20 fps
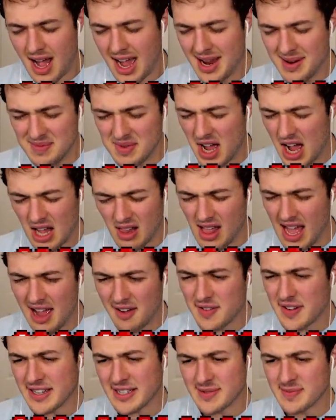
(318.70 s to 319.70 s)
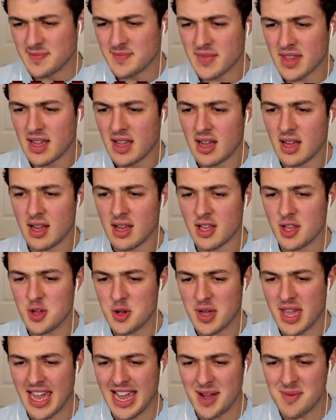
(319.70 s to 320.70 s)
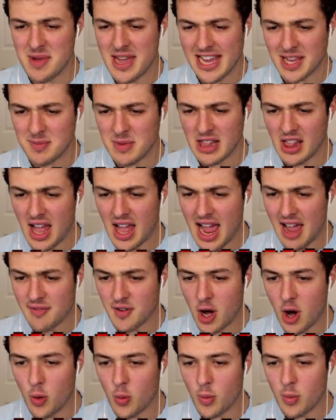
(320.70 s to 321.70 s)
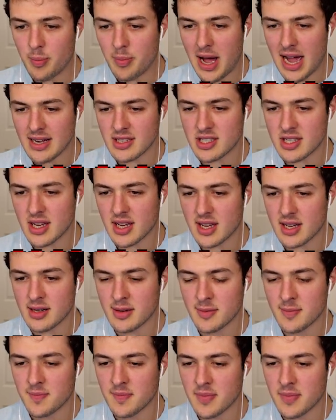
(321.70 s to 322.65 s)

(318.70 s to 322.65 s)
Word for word: am not laughing. You can't make me laugh. Oh, bye, chicken.